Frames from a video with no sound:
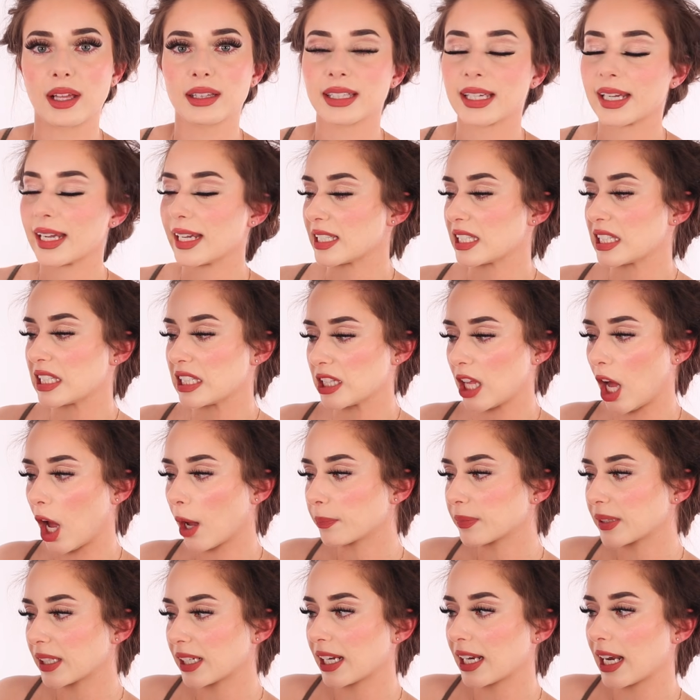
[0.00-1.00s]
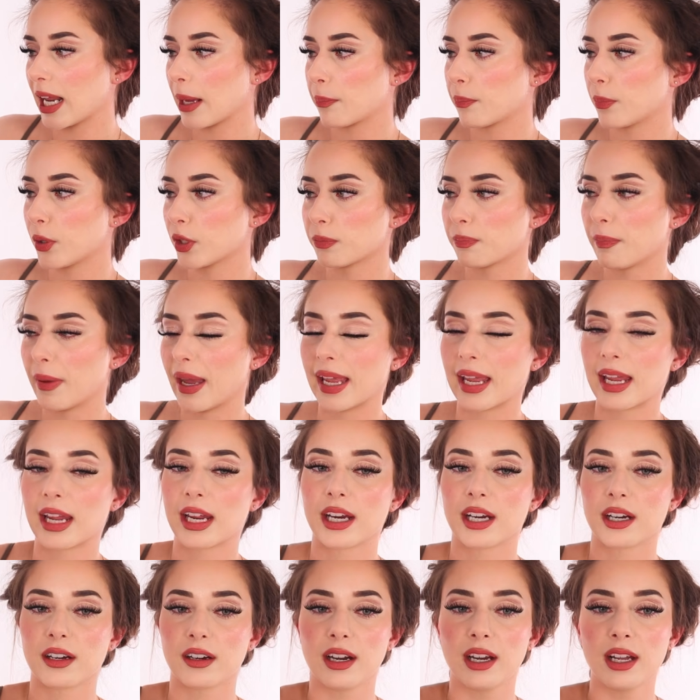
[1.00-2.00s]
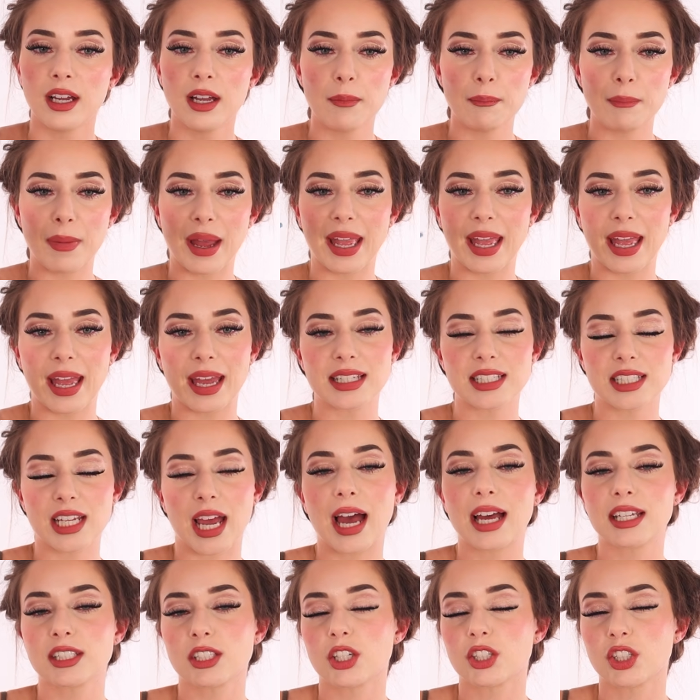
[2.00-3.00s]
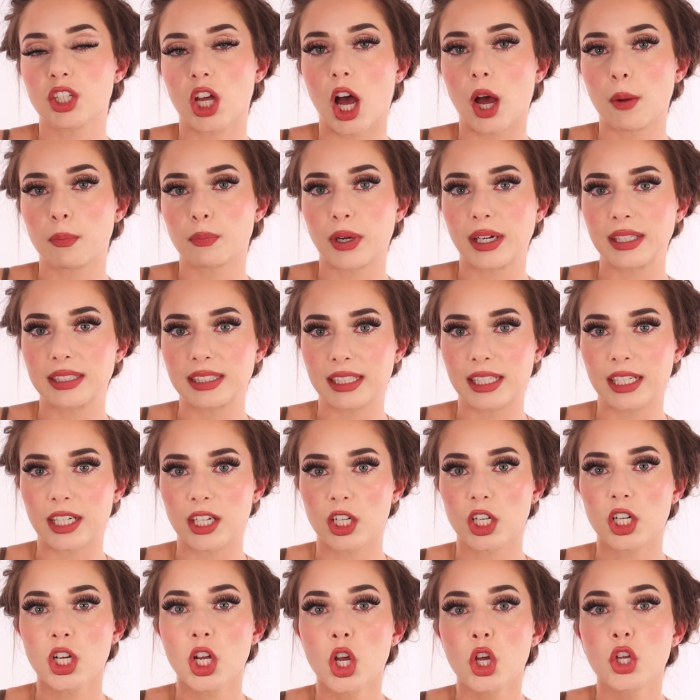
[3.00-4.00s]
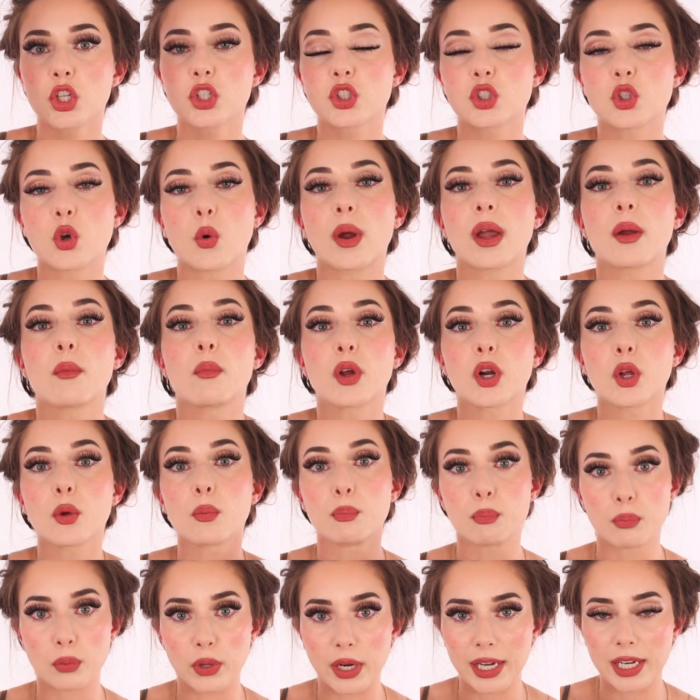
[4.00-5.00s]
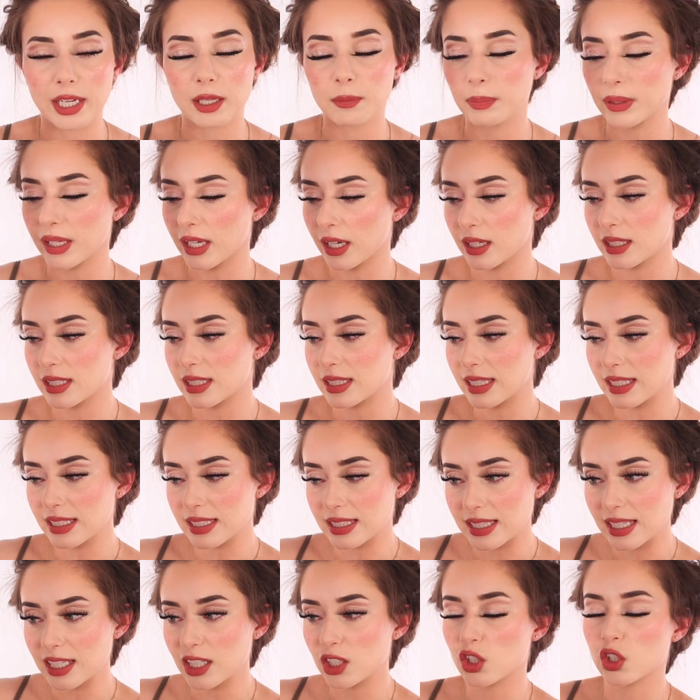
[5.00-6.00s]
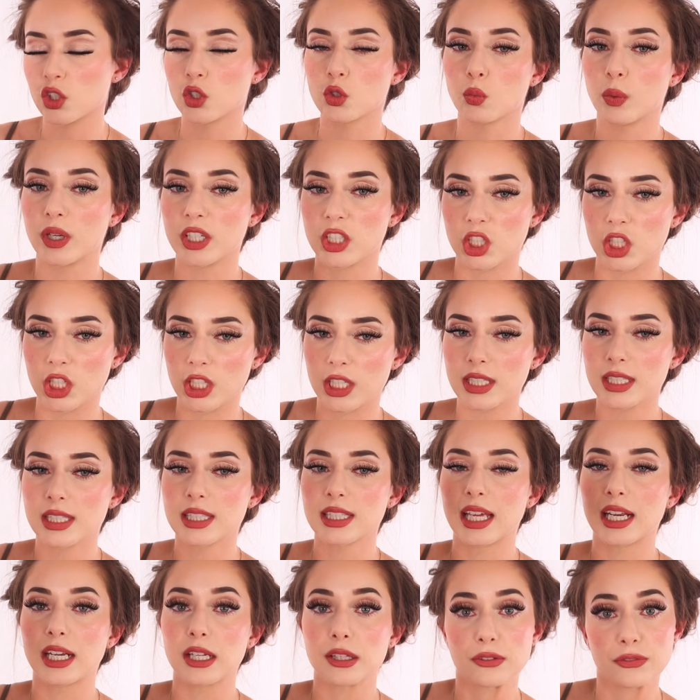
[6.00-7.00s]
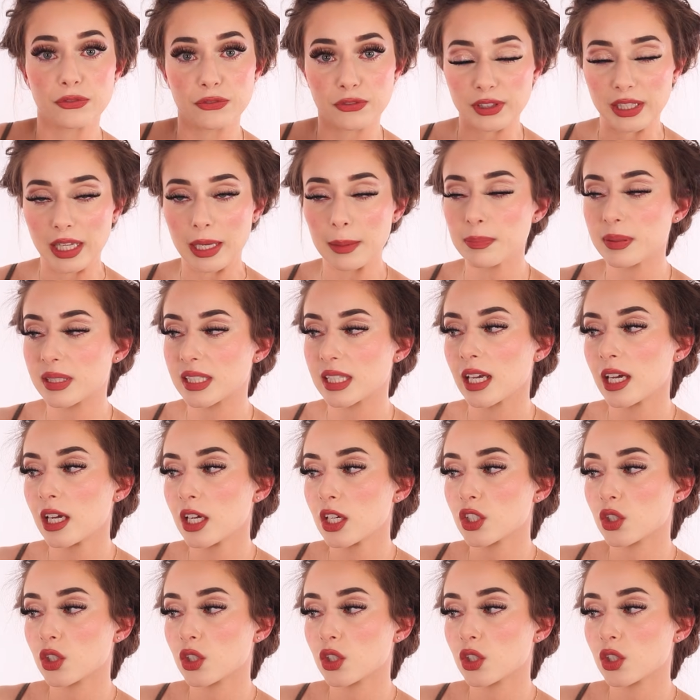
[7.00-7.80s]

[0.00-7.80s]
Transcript: like I stopped, and then I put my hand at the top right here so it wouldn't break, because this thing switches and it flips.